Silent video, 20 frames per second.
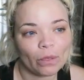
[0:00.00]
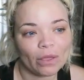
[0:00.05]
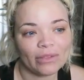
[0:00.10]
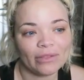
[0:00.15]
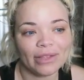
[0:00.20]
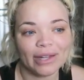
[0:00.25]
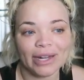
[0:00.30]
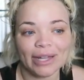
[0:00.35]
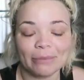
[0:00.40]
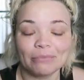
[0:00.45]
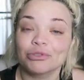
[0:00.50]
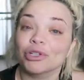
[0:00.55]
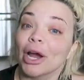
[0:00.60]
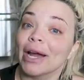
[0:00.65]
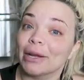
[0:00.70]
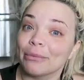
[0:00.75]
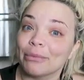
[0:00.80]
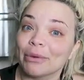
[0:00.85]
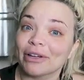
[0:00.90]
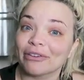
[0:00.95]
and then I kept
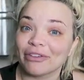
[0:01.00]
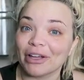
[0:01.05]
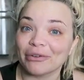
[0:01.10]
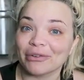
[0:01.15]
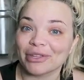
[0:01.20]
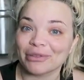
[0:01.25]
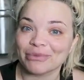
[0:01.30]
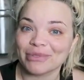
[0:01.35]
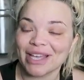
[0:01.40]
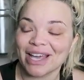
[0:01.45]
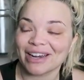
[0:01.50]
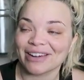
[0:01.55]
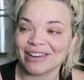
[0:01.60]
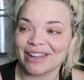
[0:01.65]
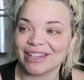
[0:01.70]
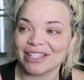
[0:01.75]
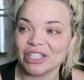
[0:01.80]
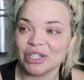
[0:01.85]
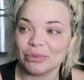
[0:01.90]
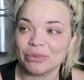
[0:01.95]
trying to pick a fight with him
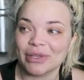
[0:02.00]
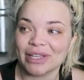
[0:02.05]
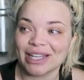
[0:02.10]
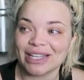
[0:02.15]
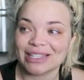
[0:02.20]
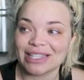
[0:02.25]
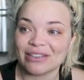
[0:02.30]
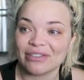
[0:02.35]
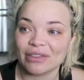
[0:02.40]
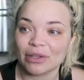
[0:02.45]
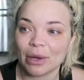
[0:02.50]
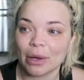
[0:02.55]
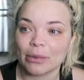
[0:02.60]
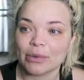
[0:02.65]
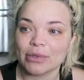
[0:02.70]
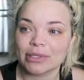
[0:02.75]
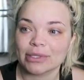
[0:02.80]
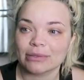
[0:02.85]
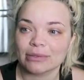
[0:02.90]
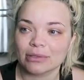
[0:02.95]
Saturday too, because even though I
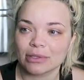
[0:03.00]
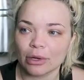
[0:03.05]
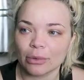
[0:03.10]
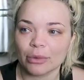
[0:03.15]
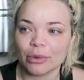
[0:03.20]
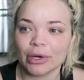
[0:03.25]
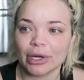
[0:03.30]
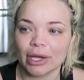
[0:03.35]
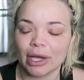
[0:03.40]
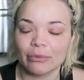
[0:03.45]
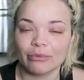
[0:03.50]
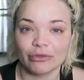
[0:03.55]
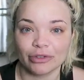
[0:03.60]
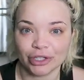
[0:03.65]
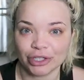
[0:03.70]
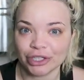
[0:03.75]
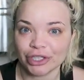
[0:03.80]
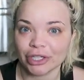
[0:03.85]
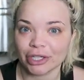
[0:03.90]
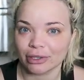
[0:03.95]
was sobering up for
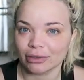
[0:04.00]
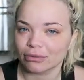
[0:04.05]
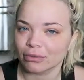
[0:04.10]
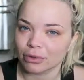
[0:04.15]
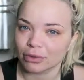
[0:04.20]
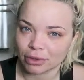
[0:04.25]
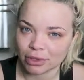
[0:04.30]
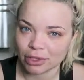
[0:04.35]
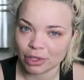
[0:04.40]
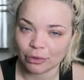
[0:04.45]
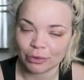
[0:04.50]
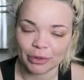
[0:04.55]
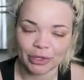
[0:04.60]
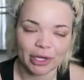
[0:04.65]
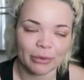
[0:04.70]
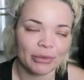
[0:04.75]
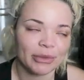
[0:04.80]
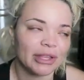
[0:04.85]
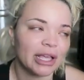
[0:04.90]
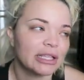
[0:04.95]
sure, or sobered
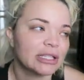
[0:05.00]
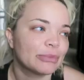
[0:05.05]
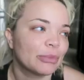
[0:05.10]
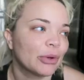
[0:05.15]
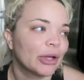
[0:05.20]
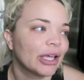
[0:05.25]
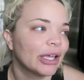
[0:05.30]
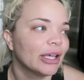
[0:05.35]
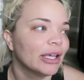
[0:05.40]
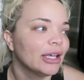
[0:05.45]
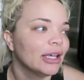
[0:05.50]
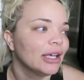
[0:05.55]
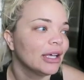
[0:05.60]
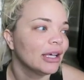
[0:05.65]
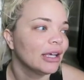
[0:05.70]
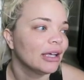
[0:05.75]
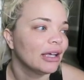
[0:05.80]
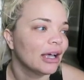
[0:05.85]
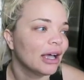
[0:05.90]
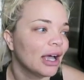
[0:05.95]
up at that point,
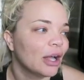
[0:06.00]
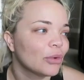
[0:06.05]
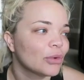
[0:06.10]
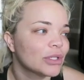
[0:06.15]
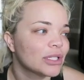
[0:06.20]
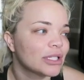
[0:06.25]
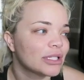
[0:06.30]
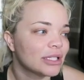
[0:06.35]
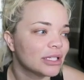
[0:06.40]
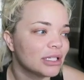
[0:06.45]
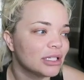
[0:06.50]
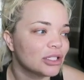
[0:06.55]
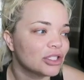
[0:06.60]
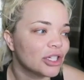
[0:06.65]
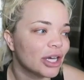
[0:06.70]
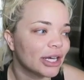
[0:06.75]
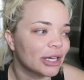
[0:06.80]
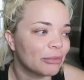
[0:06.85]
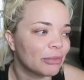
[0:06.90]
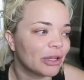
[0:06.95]
I was still
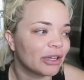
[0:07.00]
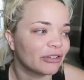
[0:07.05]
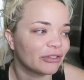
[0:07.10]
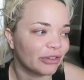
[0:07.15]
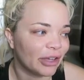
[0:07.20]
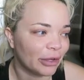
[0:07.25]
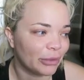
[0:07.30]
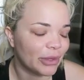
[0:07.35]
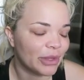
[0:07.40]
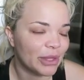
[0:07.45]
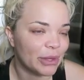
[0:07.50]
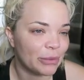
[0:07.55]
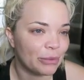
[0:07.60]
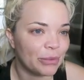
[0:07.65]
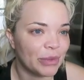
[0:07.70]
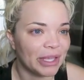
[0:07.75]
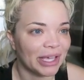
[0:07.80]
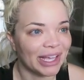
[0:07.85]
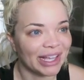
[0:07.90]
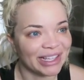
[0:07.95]
trying to pick a fight with him
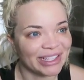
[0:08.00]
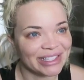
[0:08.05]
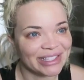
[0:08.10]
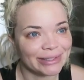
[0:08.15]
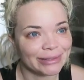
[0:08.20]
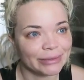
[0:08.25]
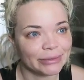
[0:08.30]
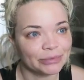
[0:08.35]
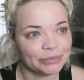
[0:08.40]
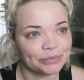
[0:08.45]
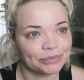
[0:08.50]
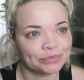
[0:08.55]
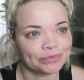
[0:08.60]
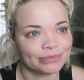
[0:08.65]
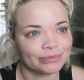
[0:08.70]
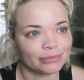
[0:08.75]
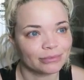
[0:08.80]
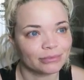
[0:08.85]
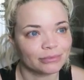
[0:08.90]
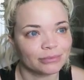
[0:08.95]
because
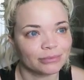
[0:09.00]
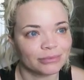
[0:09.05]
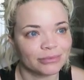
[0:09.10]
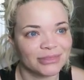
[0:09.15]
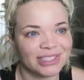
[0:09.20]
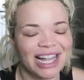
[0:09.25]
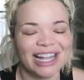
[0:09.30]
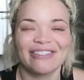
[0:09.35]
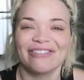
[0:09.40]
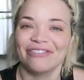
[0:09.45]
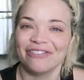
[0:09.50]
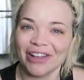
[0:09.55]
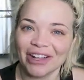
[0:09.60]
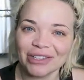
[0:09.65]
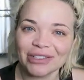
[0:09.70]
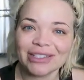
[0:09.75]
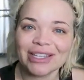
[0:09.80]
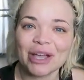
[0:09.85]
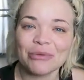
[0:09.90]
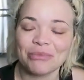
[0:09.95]
I
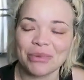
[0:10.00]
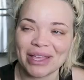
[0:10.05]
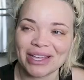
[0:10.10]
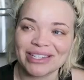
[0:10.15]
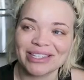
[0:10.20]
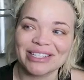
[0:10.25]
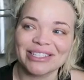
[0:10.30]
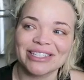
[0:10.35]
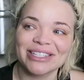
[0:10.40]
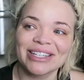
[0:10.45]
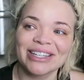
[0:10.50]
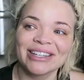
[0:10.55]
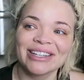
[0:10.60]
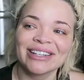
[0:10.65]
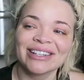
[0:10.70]
felt abandoned